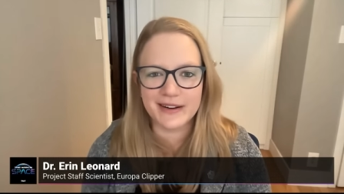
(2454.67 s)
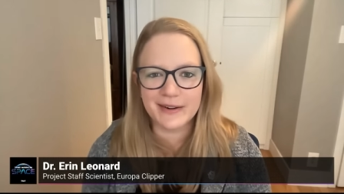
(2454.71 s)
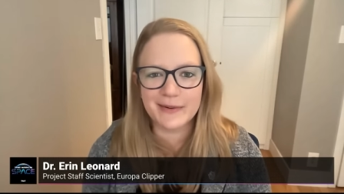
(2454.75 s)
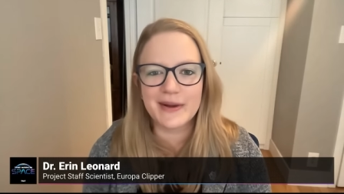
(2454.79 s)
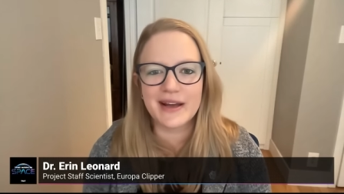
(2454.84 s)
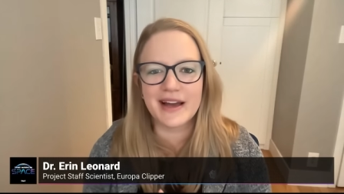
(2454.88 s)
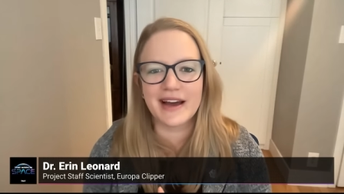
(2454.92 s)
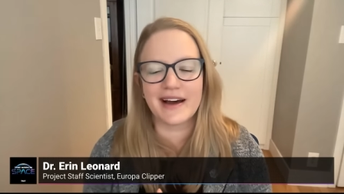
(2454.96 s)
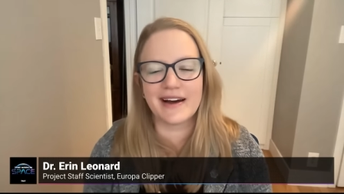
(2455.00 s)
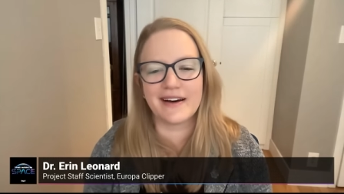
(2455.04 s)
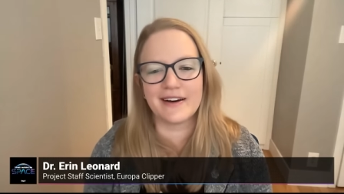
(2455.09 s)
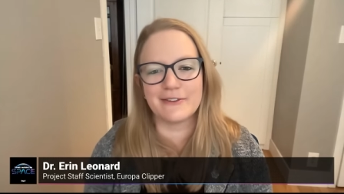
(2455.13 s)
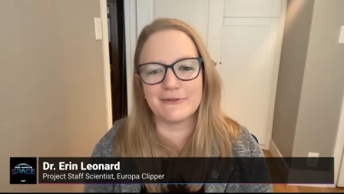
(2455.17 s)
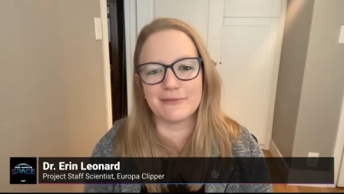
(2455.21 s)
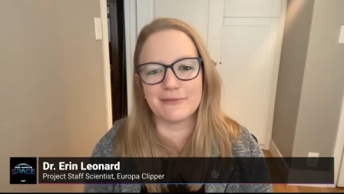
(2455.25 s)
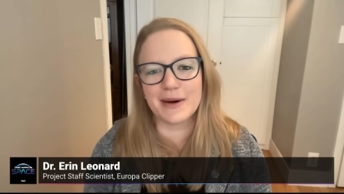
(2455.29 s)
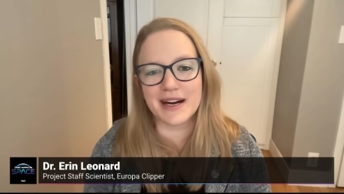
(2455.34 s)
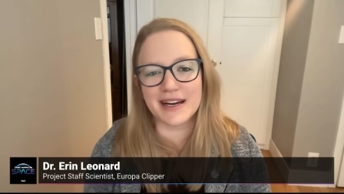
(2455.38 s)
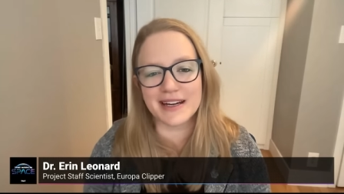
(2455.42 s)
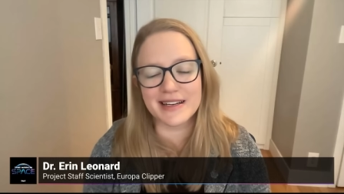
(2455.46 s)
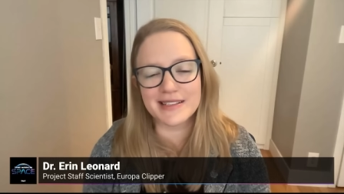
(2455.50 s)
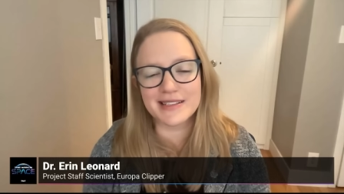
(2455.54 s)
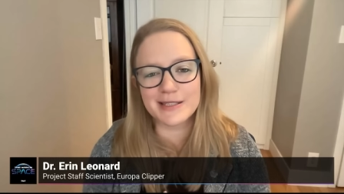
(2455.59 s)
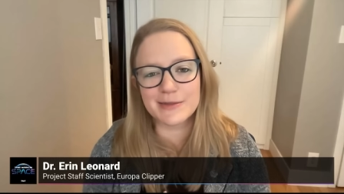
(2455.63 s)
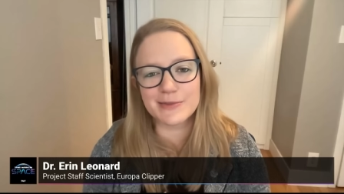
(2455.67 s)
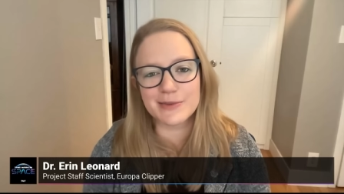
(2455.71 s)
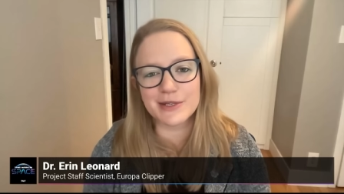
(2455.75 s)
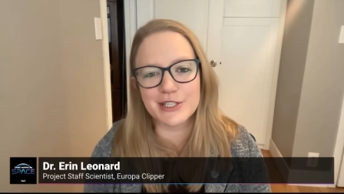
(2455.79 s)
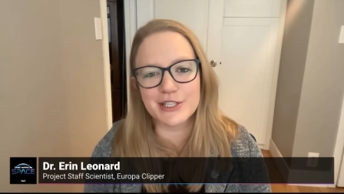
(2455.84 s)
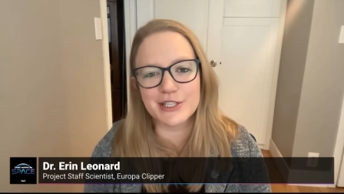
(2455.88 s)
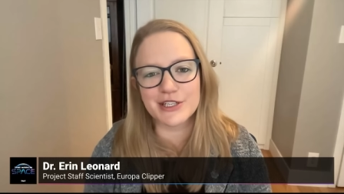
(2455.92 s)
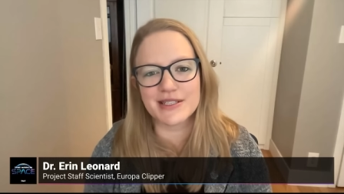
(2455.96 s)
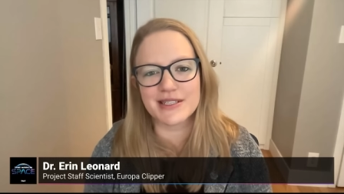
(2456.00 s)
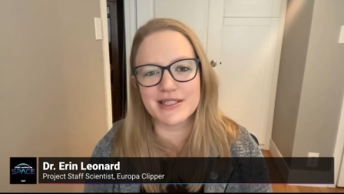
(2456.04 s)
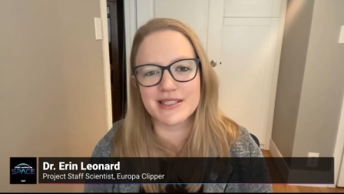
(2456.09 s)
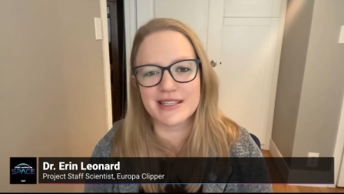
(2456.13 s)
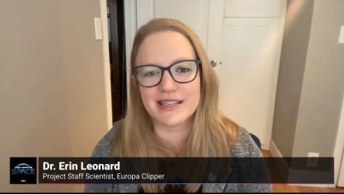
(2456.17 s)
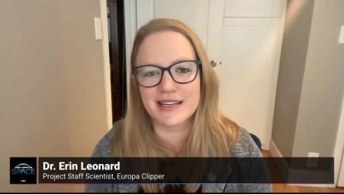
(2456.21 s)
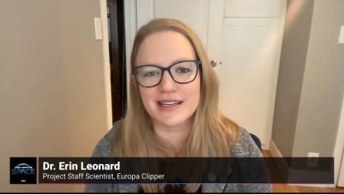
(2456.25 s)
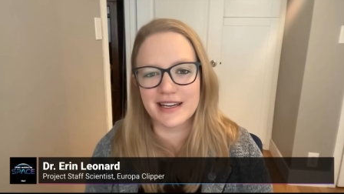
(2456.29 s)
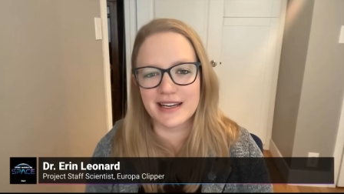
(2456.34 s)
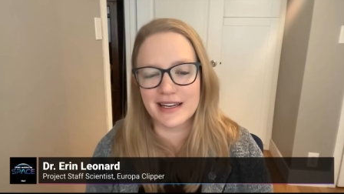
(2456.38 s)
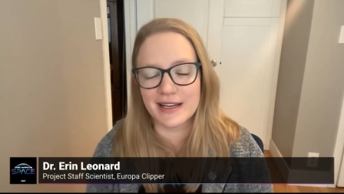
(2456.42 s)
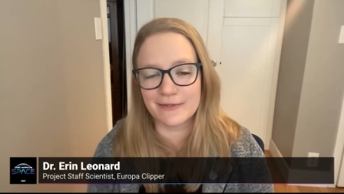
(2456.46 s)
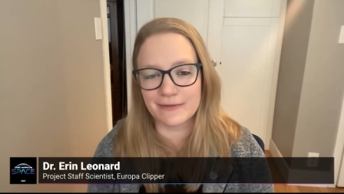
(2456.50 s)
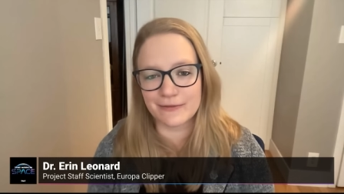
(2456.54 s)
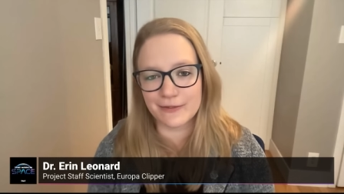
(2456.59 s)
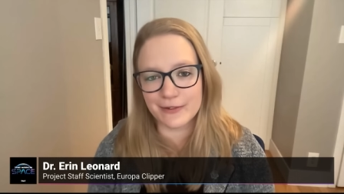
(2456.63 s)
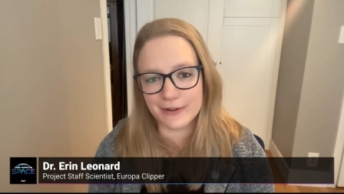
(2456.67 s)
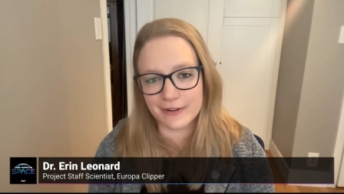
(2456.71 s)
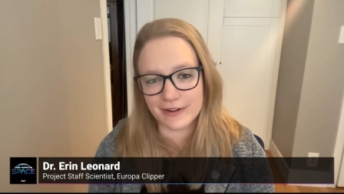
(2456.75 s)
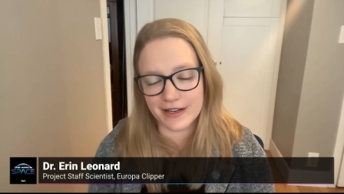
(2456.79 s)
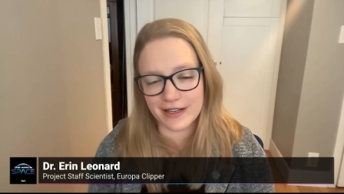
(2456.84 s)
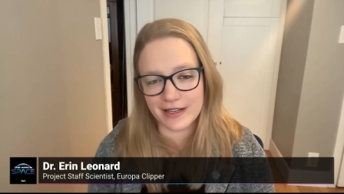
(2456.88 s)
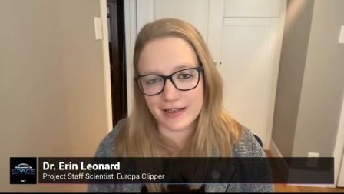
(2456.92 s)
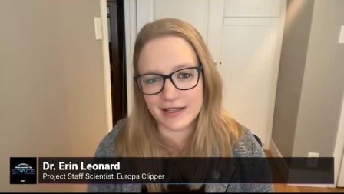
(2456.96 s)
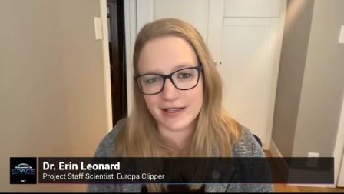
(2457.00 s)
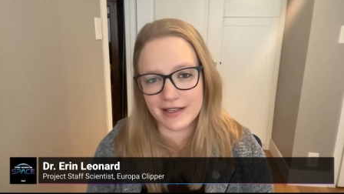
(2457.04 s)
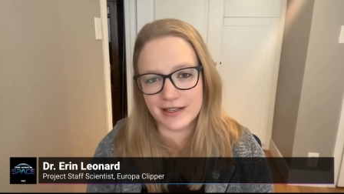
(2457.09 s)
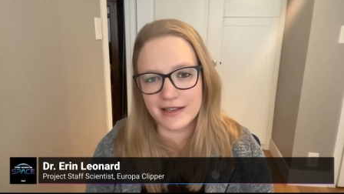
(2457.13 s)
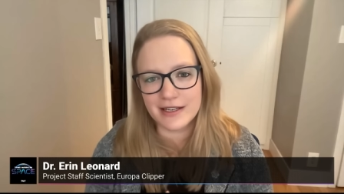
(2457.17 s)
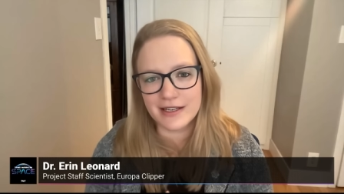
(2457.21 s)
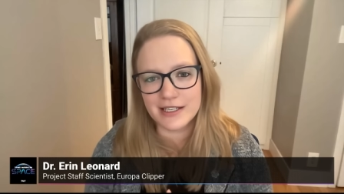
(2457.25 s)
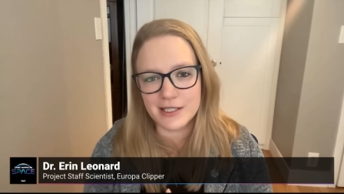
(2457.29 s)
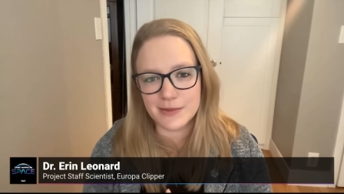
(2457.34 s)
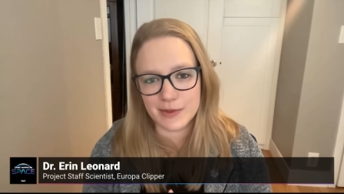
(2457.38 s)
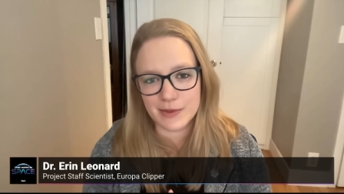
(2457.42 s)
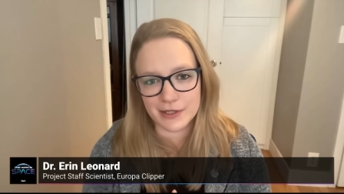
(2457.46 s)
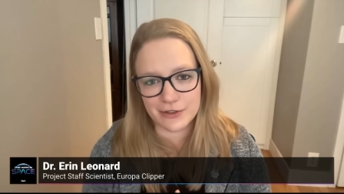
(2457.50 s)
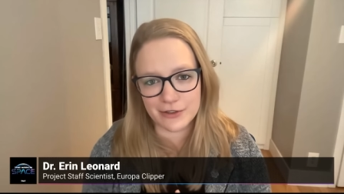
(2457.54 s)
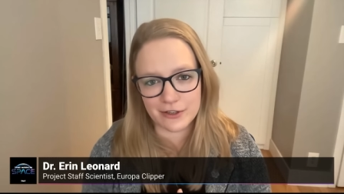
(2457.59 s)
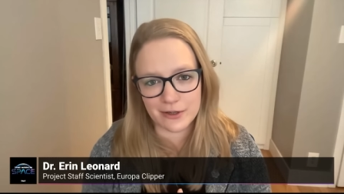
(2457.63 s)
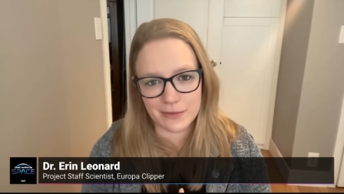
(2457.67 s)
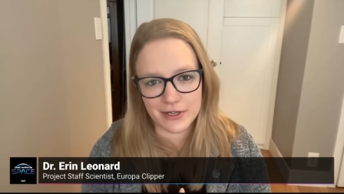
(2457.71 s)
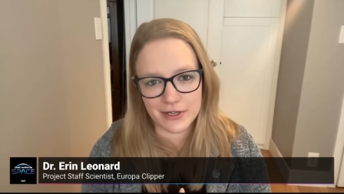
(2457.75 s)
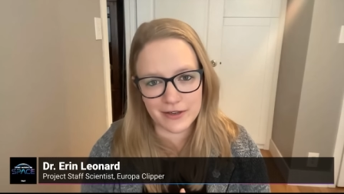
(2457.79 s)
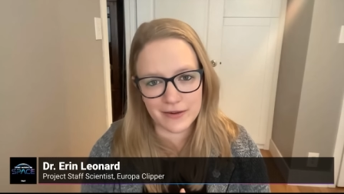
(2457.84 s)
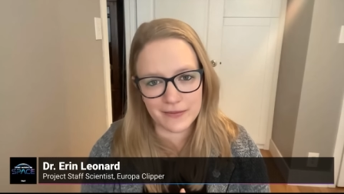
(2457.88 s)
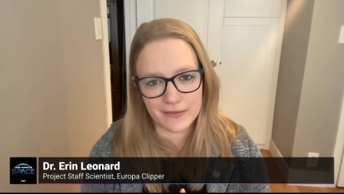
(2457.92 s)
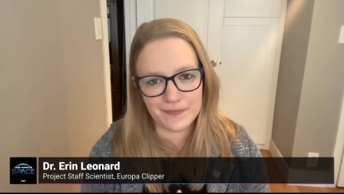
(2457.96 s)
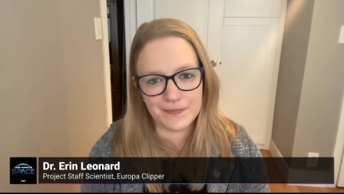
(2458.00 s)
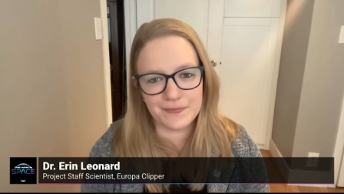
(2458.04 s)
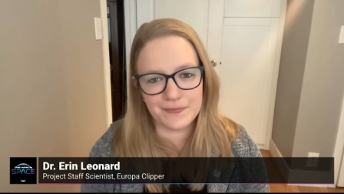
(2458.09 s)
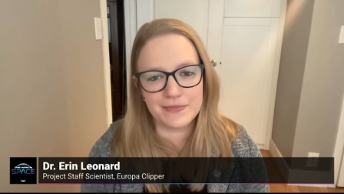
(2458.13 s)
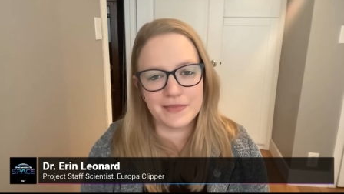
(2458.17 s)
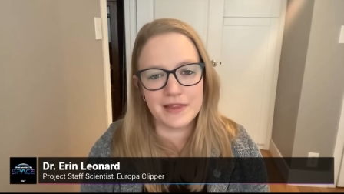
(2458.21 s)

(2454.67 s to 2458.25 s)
We have MISE, which is the infrared spectrometer.